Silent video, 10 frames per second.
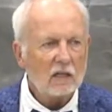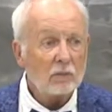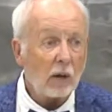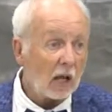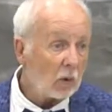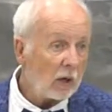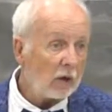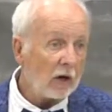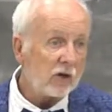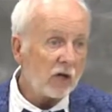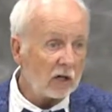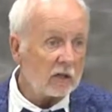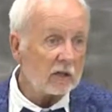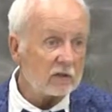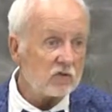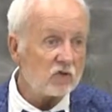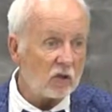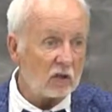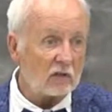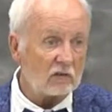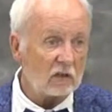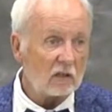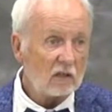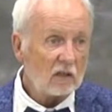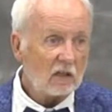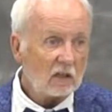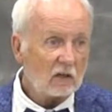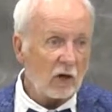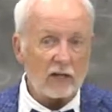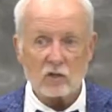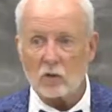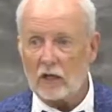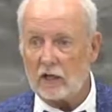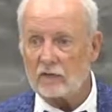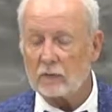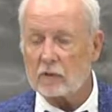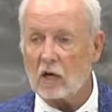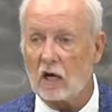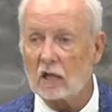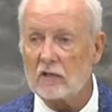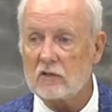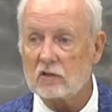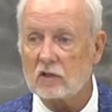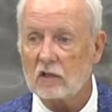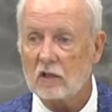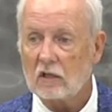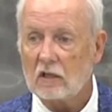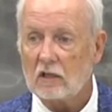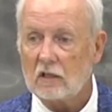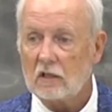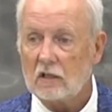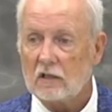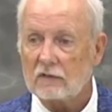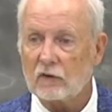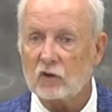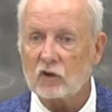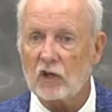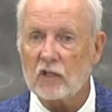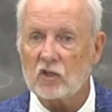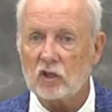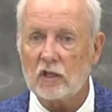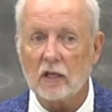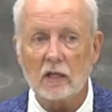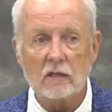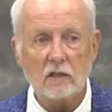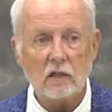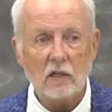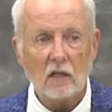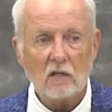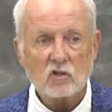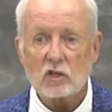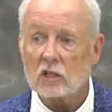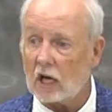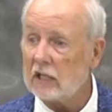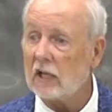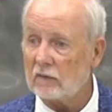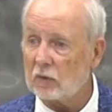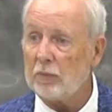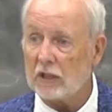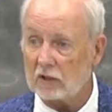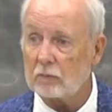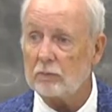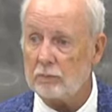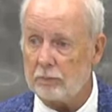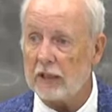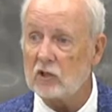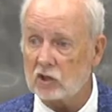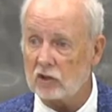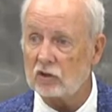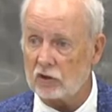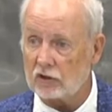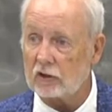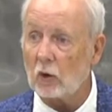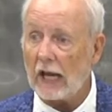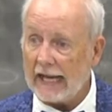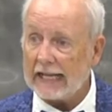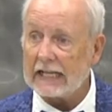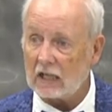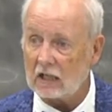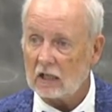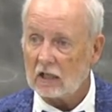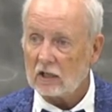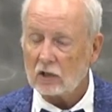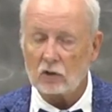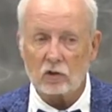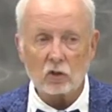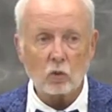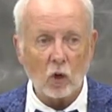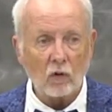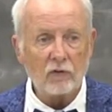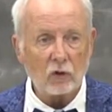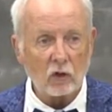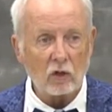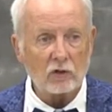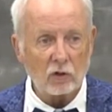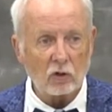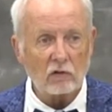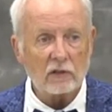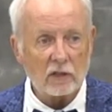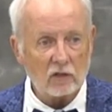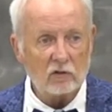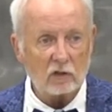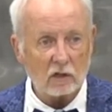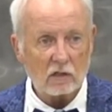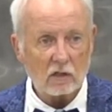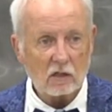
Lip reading: By the way, when our youngest, Jill, graduated from college, first thing she did, she signed up to be a big sister to Anna, who's a 12-year-old girl in Houston.